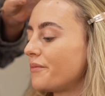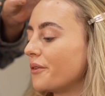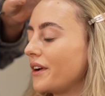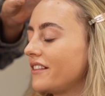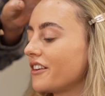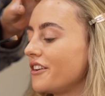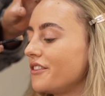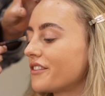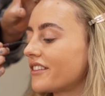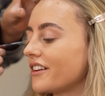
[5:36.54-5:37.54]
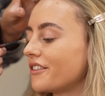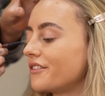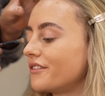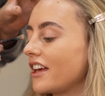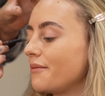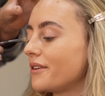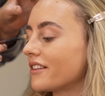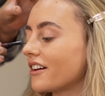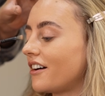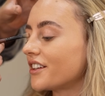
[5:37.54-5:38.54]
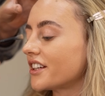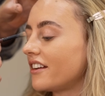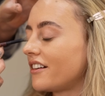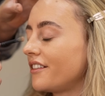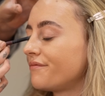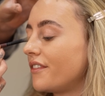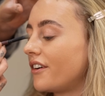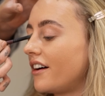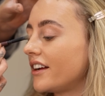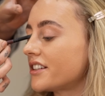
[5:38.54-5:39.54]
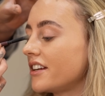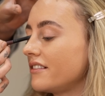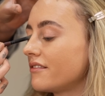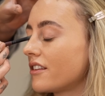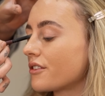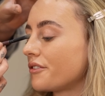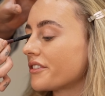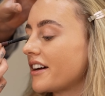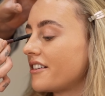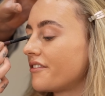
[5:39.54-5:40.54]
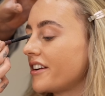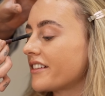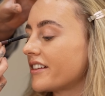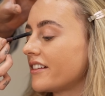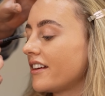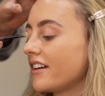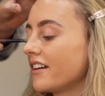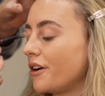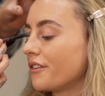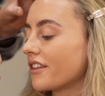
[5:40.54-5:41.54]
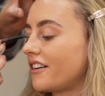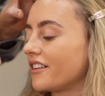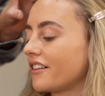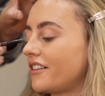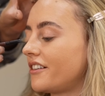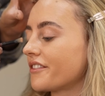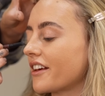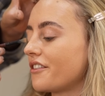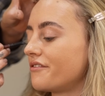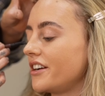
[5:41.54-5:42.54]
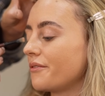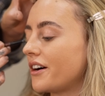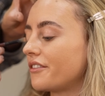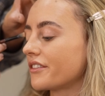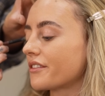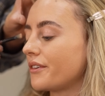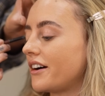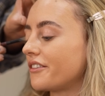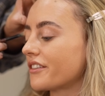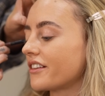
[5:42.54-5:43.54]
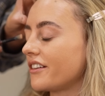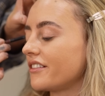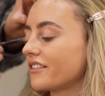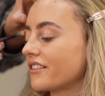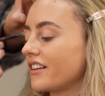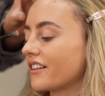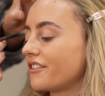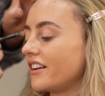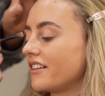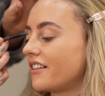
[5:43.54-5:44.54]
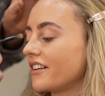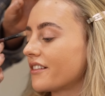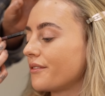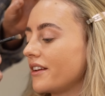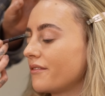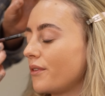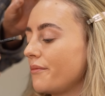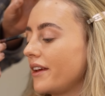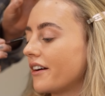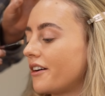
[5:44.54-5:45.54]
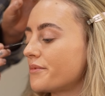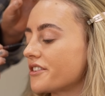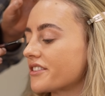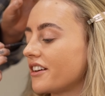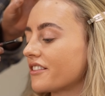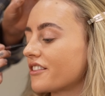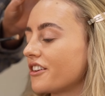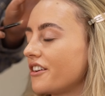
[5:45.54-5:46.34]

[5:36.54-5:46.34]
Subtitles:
but we do still keep in touch, and I actually saw Sarah recently. Both our other halves get on really well as well, so it's really nice. We meet up, just us